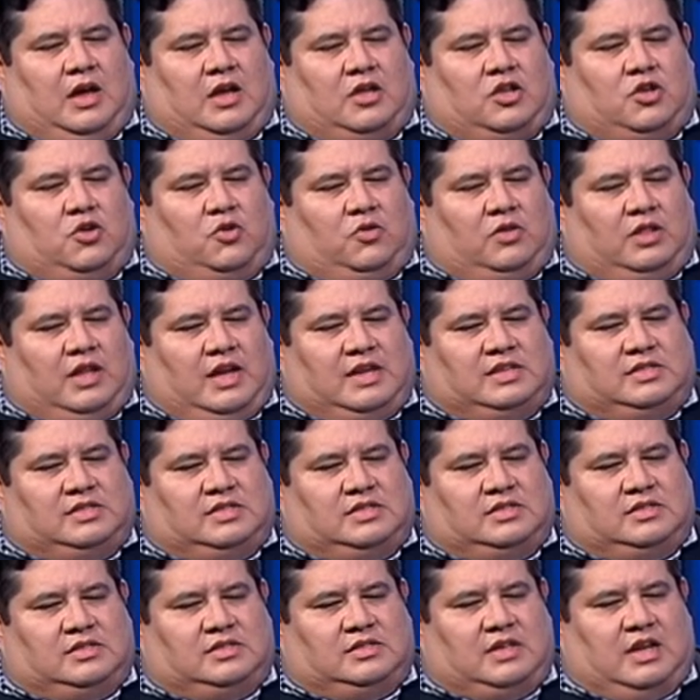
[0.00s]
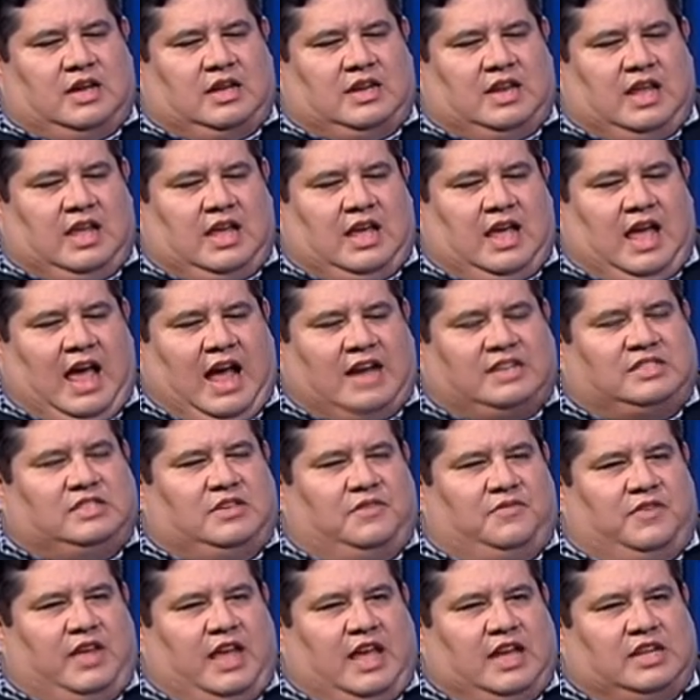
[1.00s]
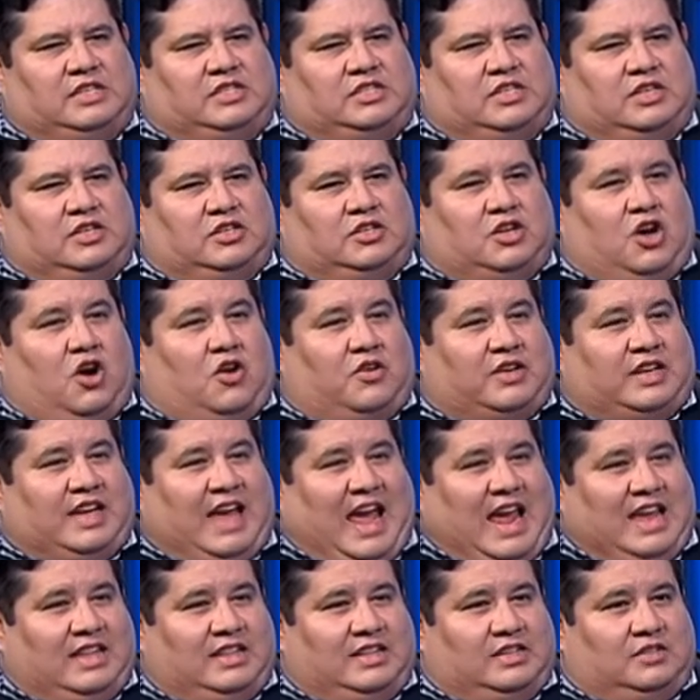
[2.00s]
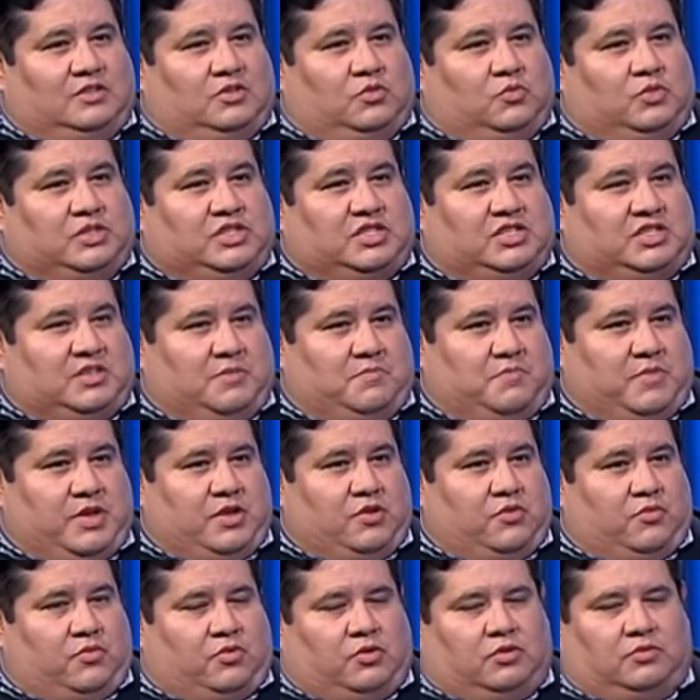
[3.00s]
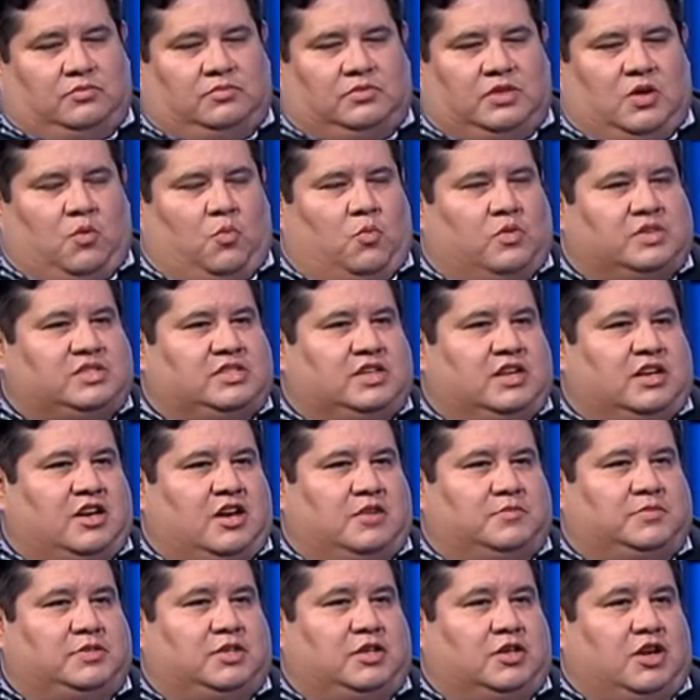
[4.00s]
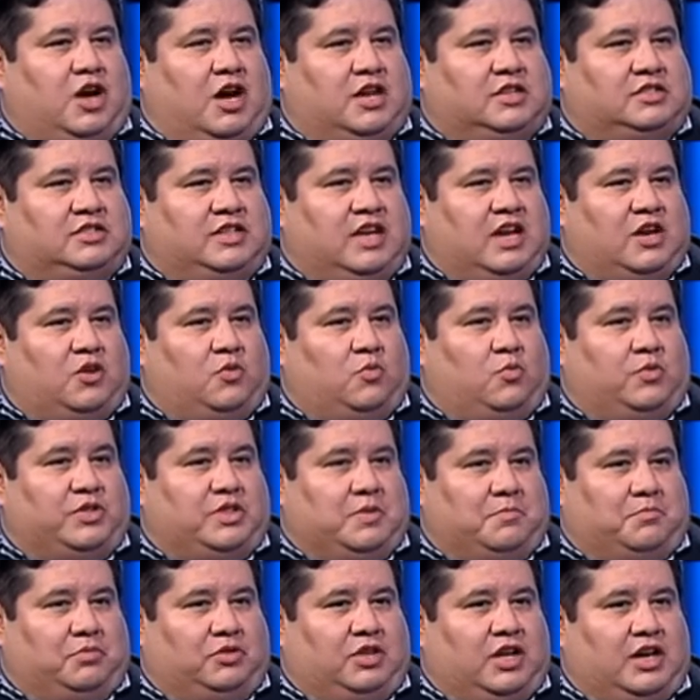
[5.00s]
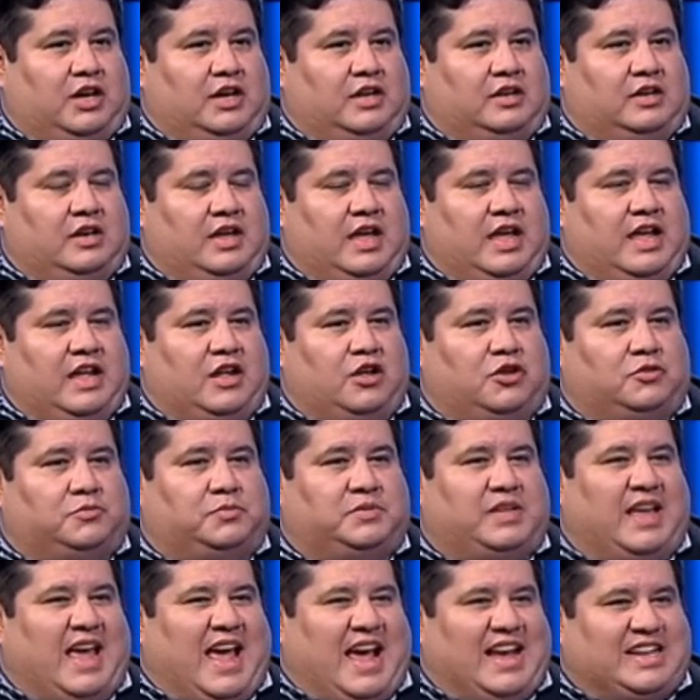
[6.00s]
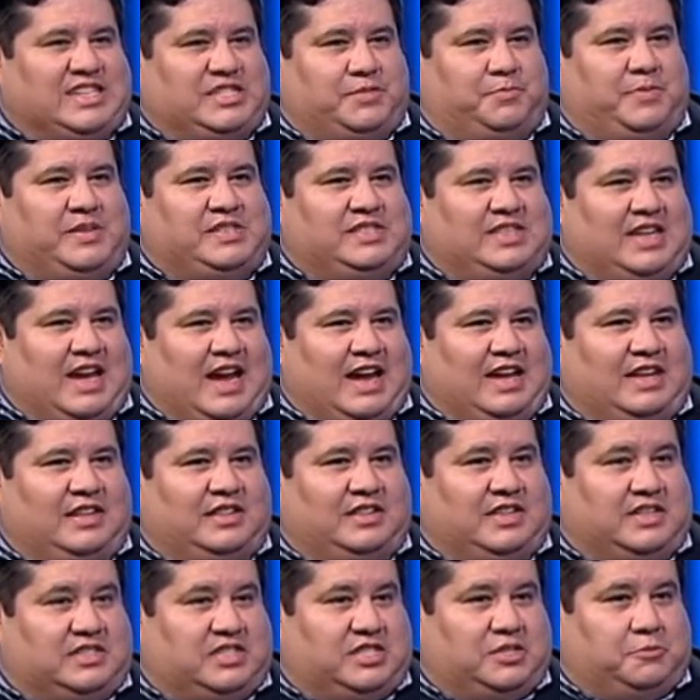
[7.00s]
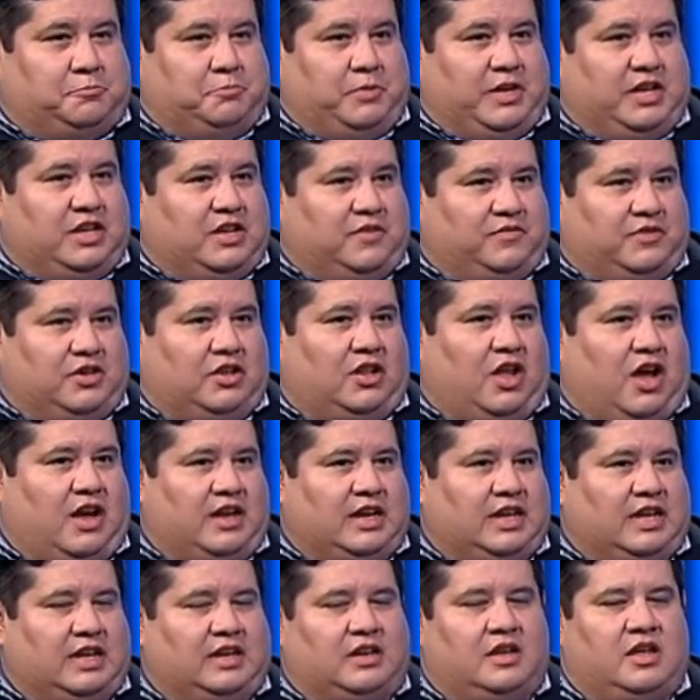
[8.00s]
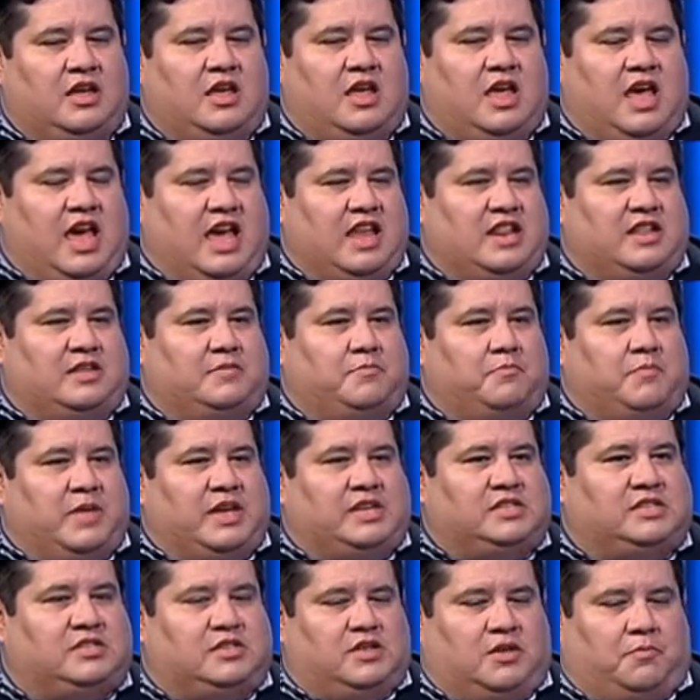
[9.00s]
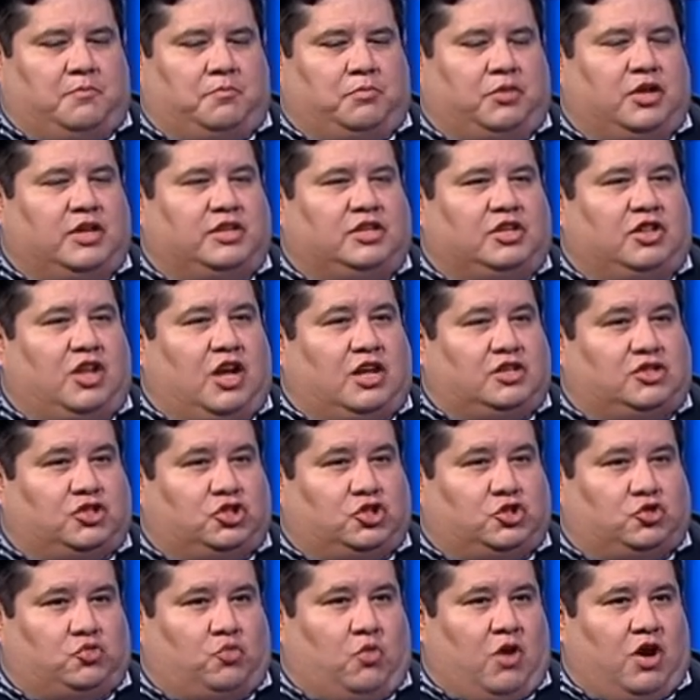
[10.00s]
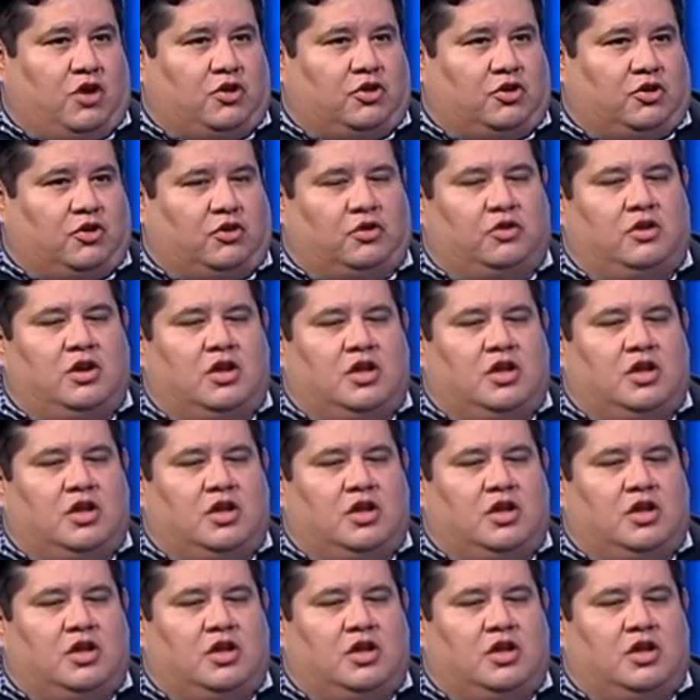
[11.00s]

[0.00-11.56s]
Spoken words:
utilizes an active agent called kaolin, which is a mineral that once it comes in contact with the blood, it helps expedite the speed of clotting, and it makes the blood clot stronger,